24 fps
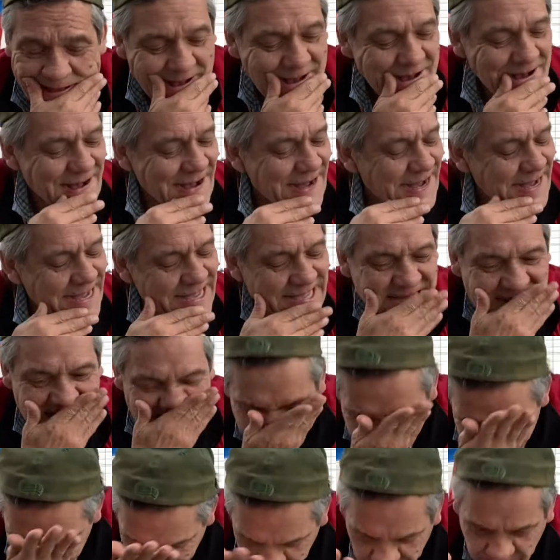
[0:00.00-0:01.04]

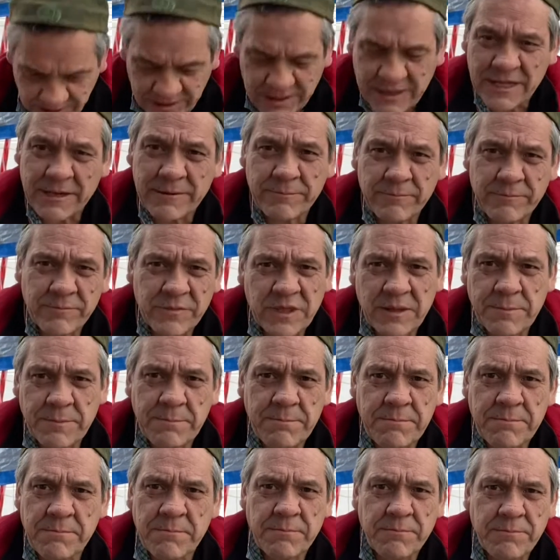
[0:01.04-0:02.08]
Anything with
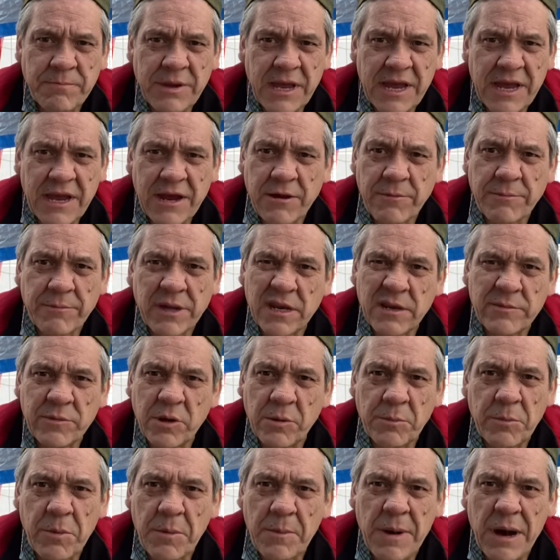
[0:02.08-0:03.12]
the bare
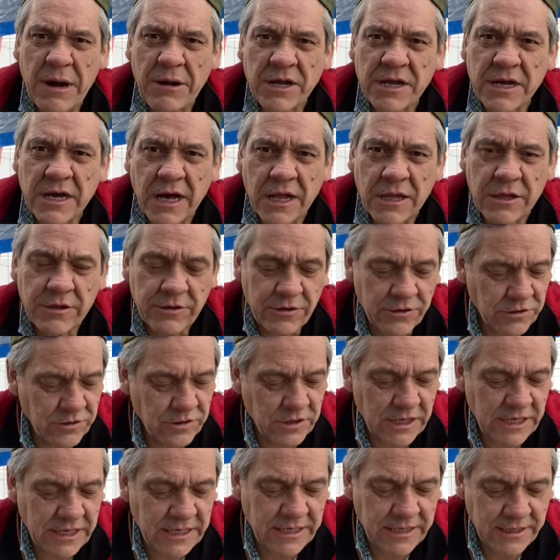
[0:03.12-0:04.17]
minimum amount of colors
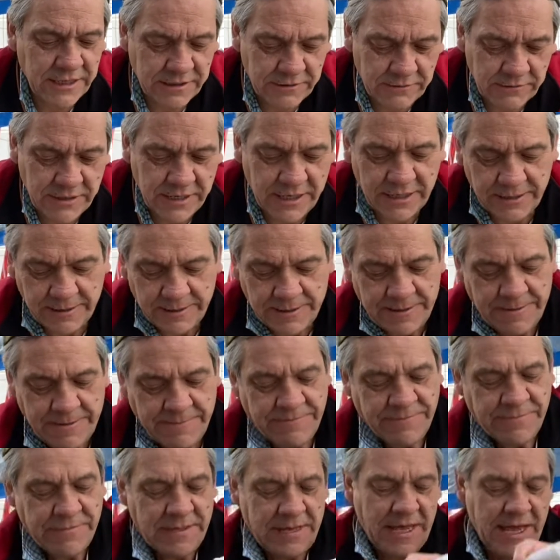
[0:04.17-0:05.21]
in it, right?
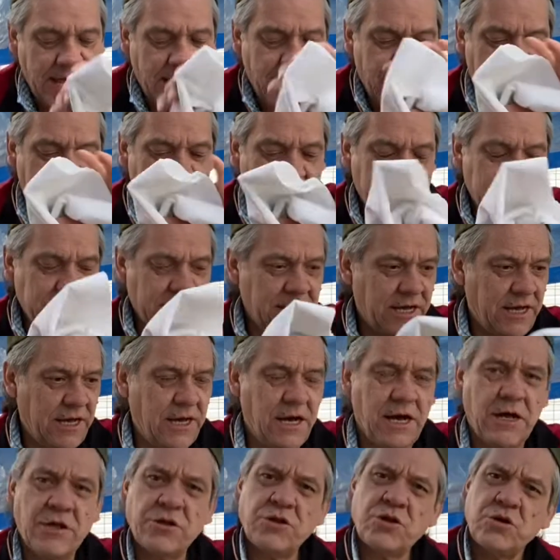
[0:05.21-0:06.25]
And
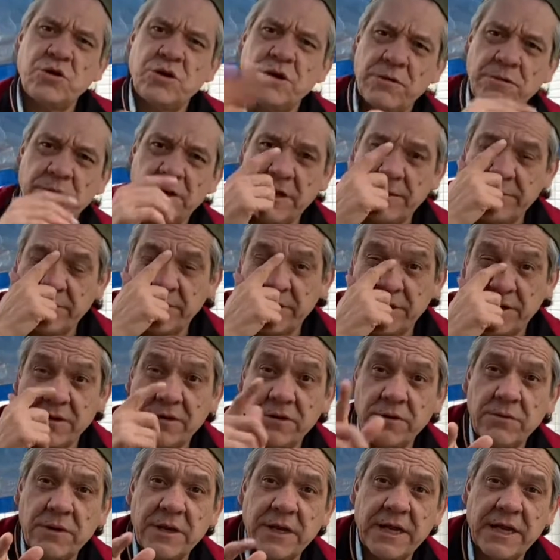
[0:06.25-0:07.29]
I'll show you what I'm gonna do
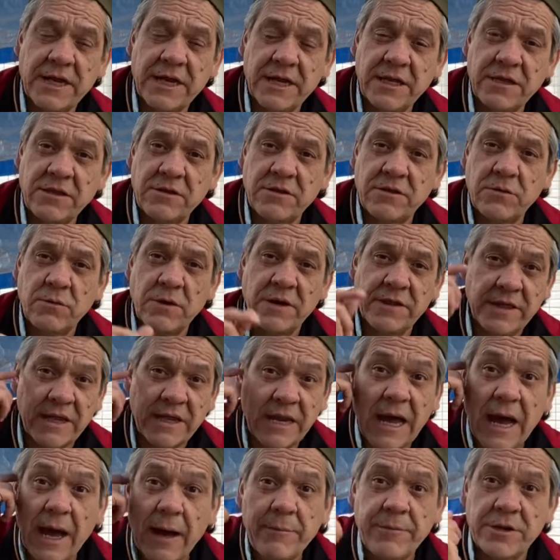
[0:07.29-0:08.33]
when I get to the one that
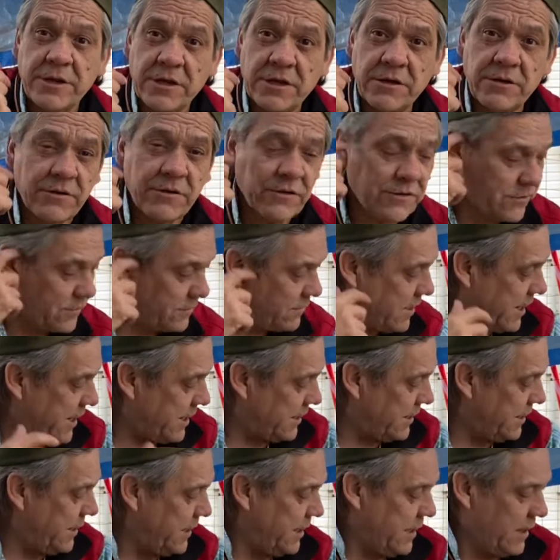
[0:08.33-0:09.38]
I'm gonna use, right?
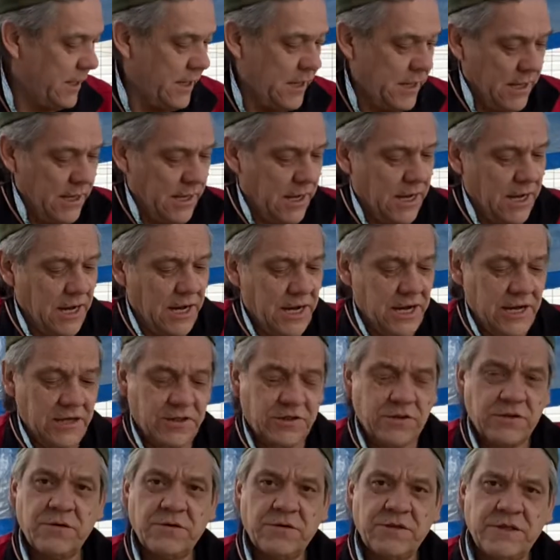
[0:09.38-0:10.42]

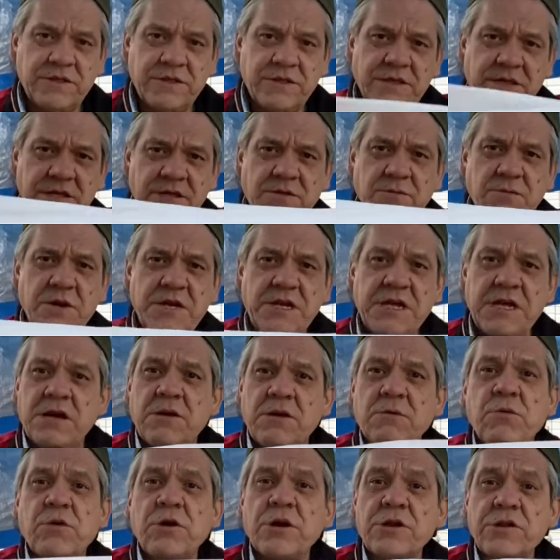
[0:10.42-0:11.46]
So this one here
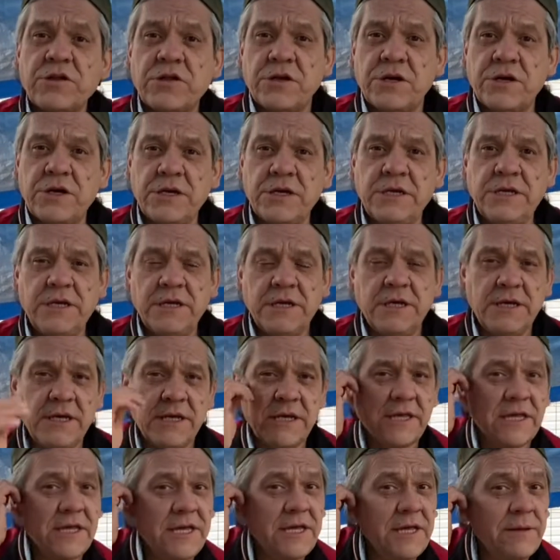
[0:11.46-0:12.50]
works good. It
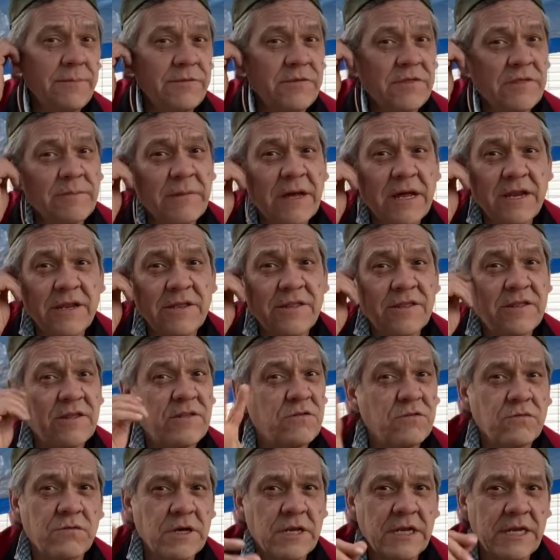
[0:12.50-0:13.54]
keeps the medicines
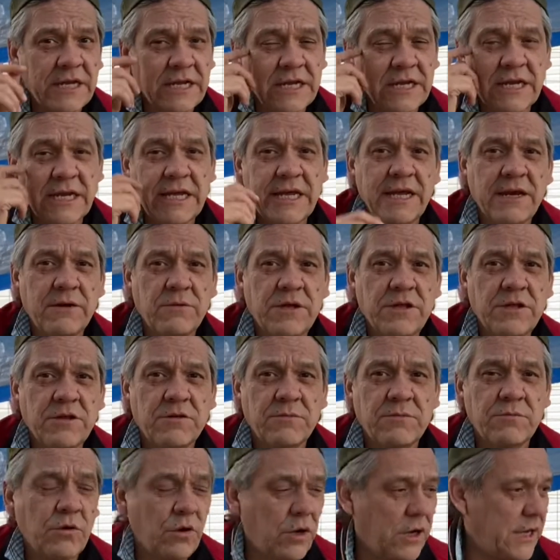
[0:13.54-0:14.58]
really clean when you're
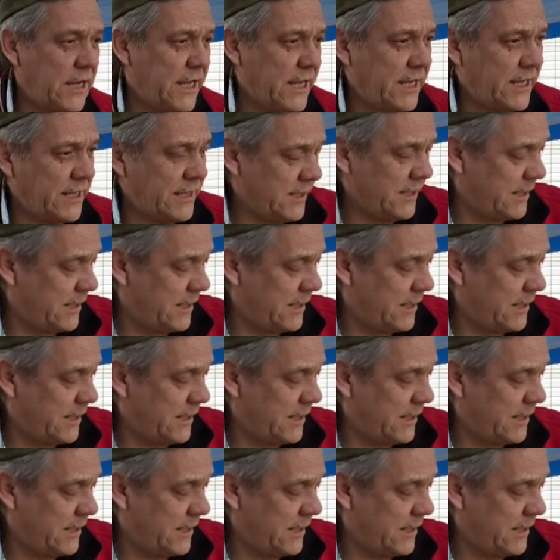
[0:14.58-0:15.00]
boiling it.